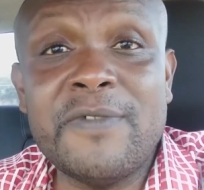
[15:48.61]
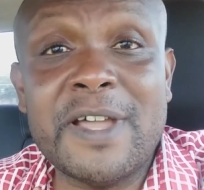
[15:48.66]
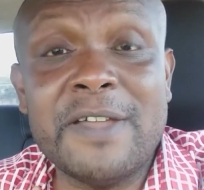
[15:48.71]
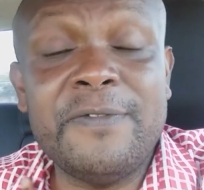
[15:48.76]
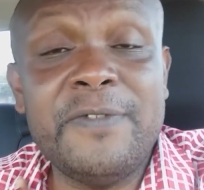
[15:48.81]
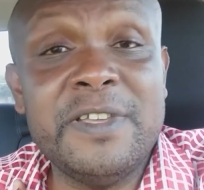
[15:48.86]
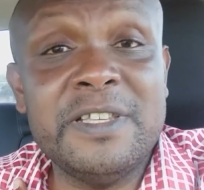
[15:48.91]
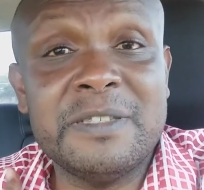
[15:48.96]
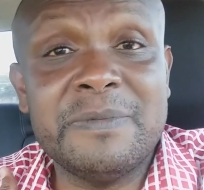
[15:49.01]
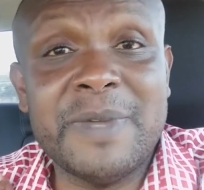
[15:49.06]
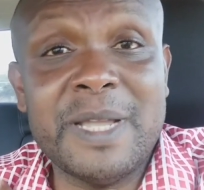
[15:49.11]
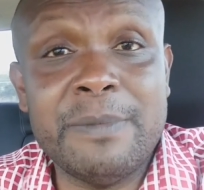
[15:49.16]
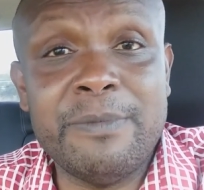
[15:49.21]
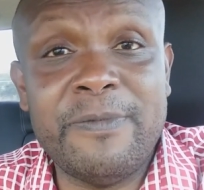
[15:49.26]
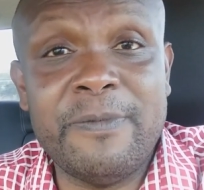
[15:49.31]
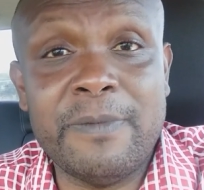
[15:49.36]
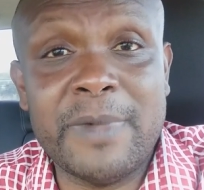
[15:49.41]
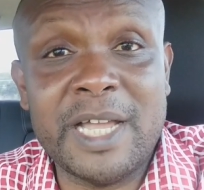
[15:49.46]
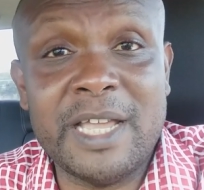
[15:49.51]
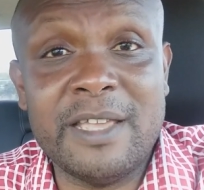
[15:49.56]
I faced my,
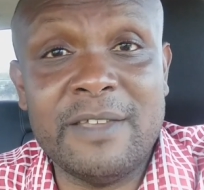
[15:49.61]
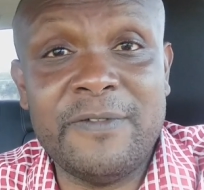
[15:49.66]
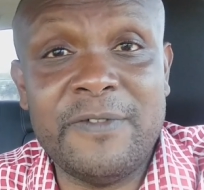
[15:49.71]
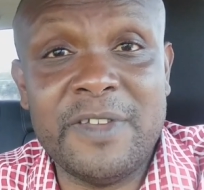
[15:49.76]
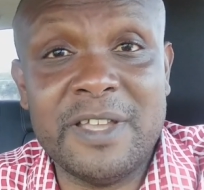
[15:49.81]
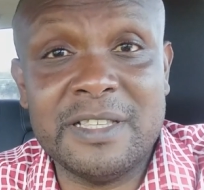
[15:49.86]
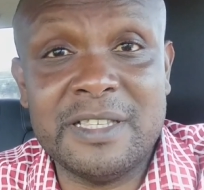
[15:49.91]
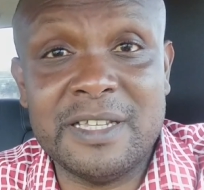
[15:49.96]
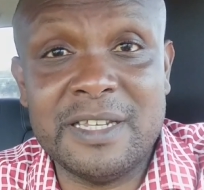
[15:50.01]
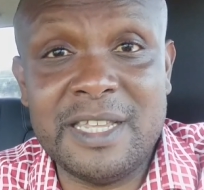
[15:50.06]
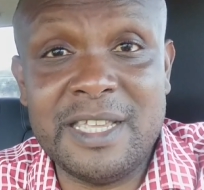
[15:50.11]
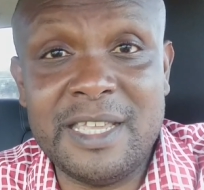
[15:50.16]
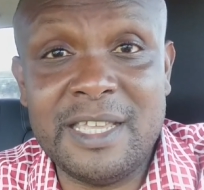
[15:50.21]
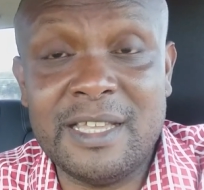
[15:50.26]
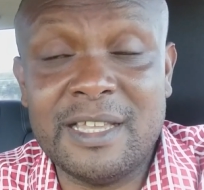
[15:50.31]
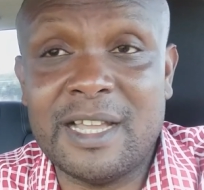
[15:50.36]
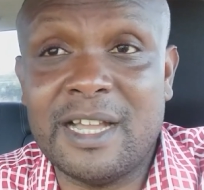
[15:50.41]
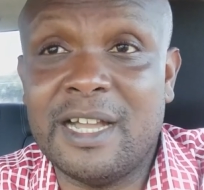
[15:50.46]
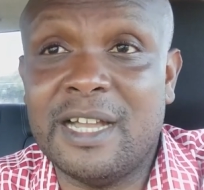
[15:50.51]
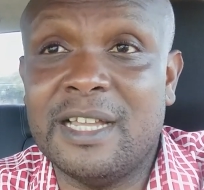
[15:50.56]
my fear today
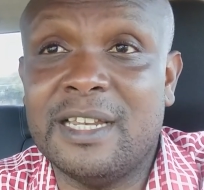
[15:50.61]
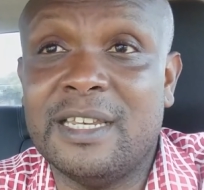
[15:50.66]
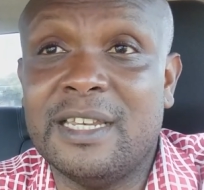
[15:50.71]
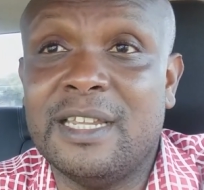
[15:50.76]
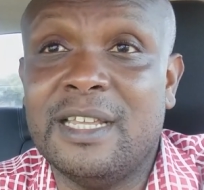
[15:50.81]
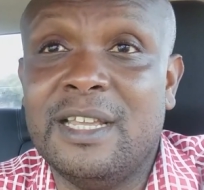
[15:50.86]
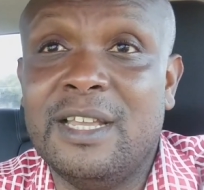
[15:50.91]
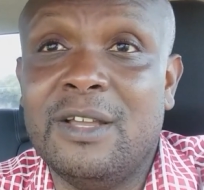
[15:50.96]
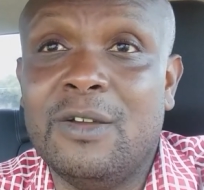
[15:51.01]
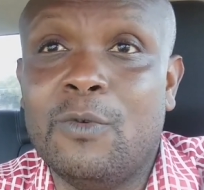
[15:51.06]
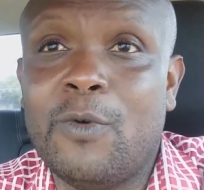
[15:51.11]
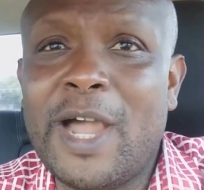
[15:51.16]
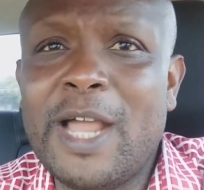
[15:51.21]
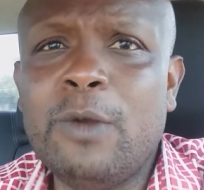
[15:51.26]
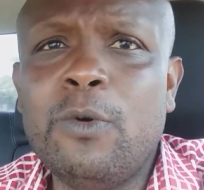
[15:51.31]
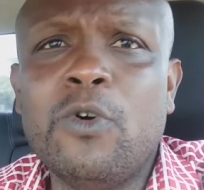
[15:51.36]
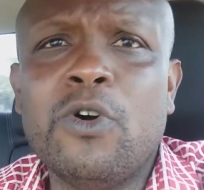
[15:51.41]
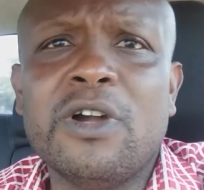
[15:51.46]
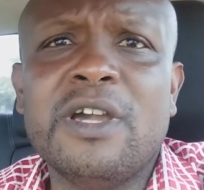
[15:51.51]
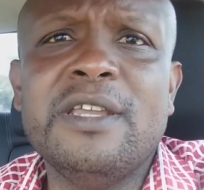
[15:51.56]
and
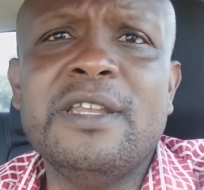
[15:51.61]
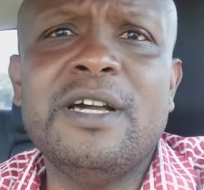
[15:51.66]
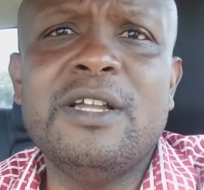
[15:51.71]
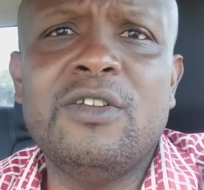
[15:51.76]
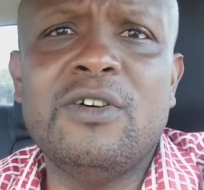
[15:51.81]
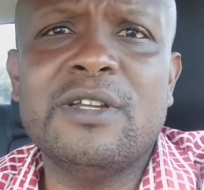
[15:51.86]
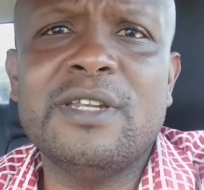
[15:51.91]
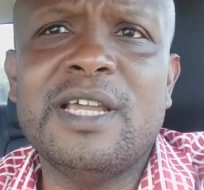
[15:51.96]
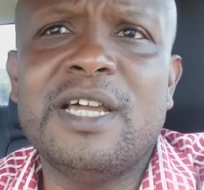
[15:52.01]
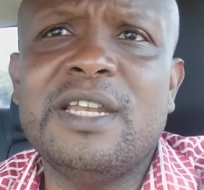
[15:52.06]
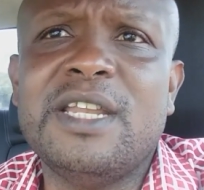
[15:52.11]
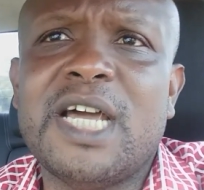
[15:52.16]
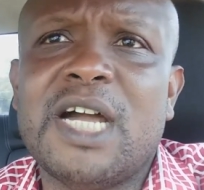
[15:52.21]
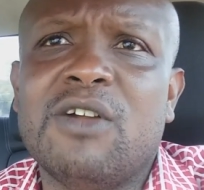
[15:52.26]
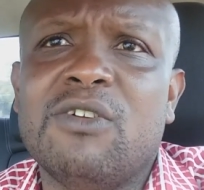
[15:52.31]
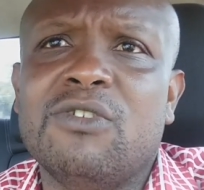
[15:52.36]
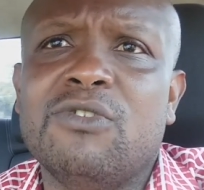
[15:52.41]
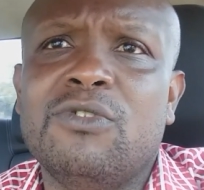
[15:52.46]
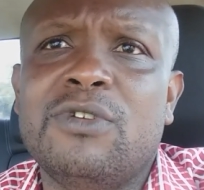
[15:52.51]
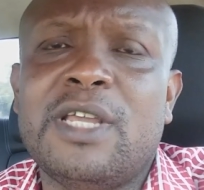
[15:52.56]
while walking along that
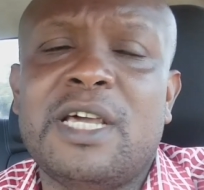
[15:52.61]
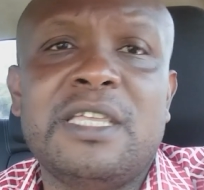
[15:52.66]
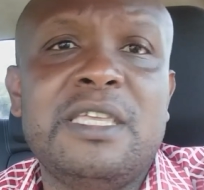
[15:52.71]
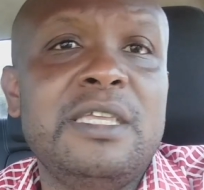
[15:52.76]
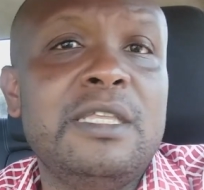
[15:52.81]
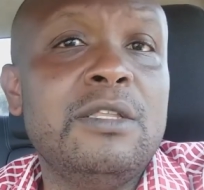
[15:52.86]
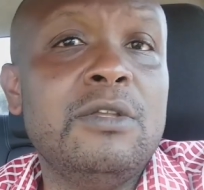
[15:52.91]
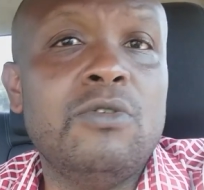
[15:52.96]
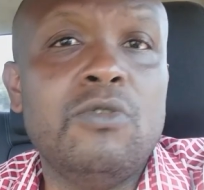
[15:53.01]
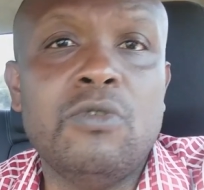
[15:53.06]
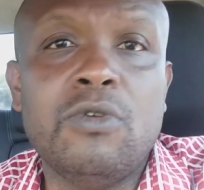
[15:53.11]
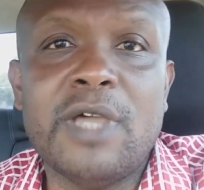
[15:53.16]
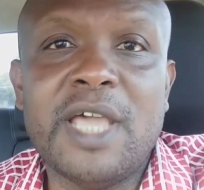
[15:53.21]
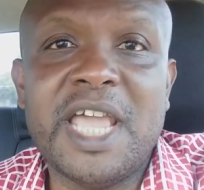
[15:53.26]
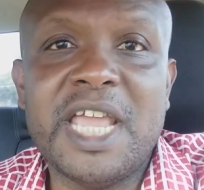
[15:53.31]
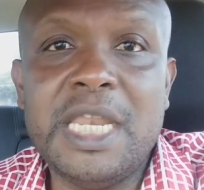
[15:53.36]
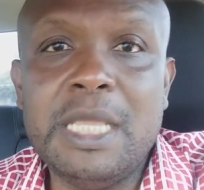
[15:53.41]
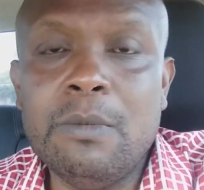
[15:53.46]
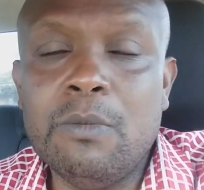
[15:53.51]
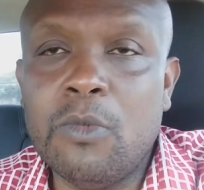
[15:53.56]
narrow road, I couldn't go
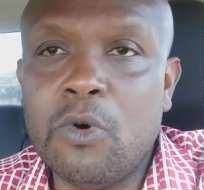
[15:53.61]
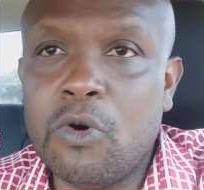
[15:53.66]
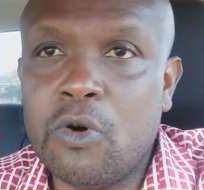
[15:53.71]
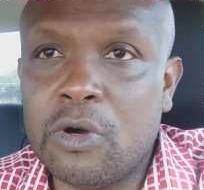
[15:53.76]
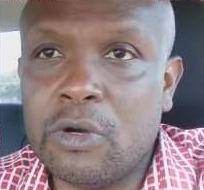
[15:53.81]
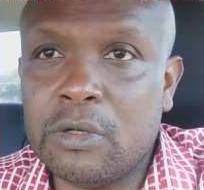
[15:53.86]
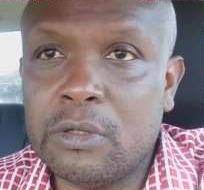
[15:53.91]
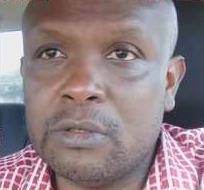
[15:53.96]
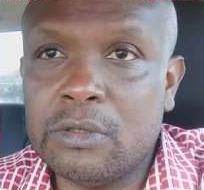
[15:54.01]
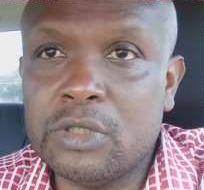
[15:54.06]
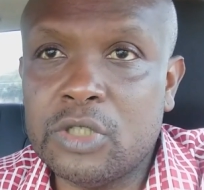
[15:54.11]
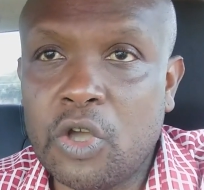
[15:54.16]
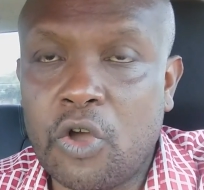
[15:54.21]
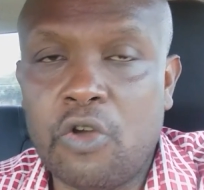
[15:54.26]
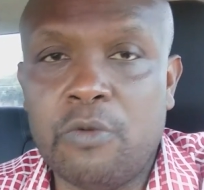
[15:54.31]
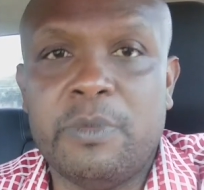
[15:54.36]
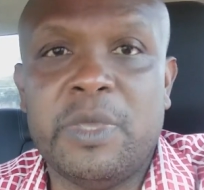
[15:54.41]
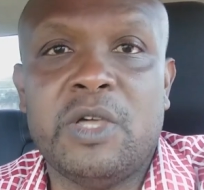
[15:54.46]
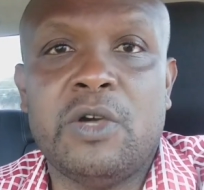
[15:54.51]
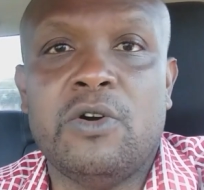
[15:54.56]
any more
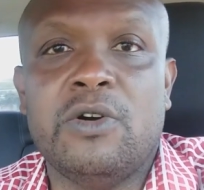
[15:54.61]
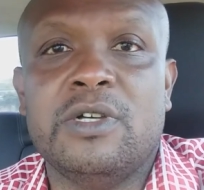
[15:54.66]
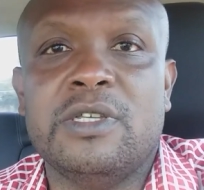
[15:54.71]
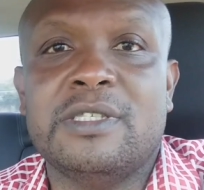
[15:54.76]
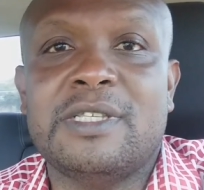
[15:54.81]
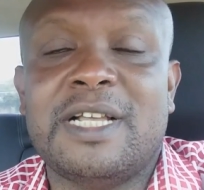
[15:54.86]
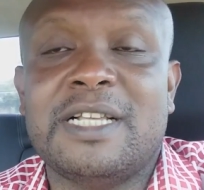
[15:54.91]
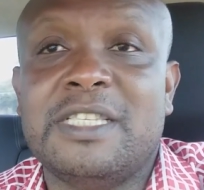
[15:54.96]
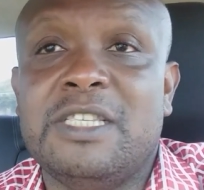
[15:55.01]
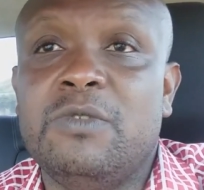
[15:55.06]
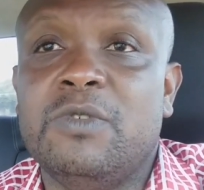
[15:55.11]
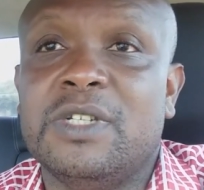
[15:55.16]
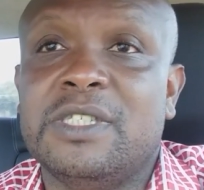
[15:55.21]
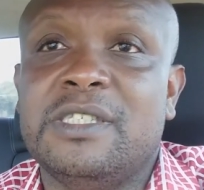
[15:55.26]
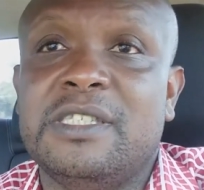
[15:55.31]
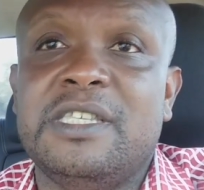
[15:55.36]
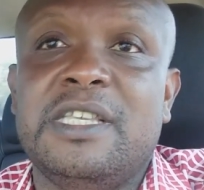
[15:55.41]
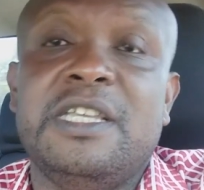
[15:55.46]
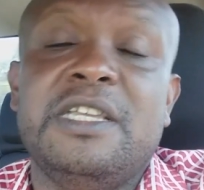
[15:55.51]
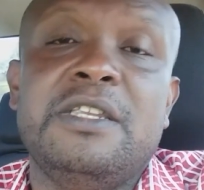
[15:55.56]
down because as he was
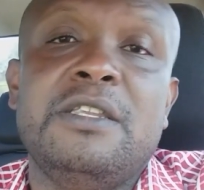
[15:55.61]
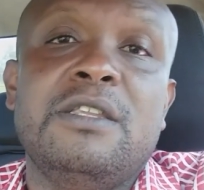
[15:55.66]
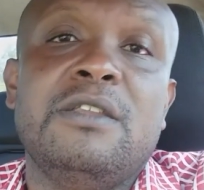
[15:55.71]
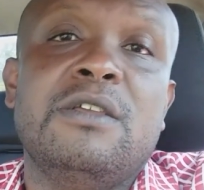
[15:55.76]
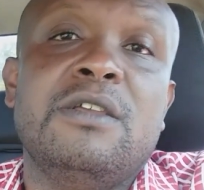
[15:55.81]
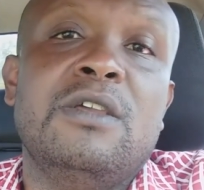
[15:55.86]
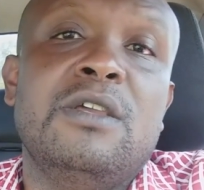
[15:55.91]
saying,